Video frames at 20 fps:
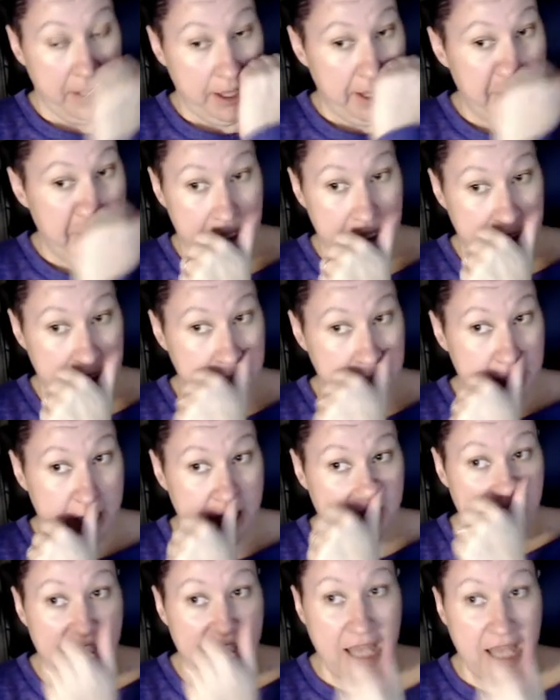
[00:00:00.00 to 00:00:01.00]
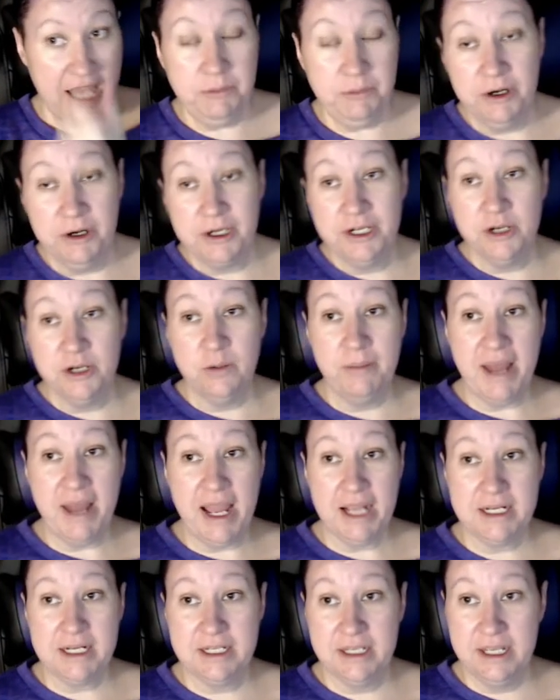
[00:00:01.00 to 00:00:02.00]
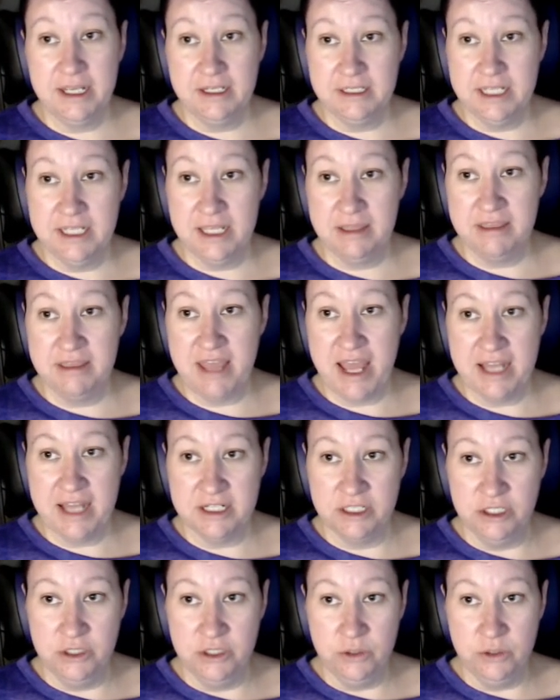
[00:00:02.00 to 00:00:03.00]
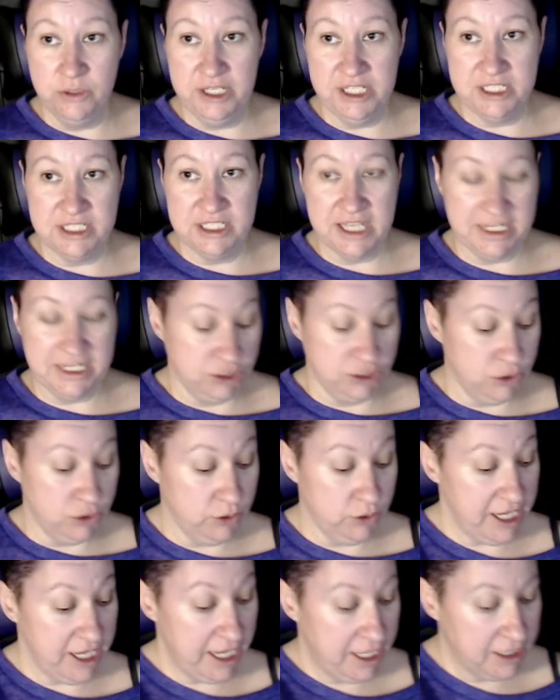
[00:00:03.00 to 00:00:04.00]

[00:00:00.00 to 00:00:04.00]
And then we're going to go back and get that GUI set GUI.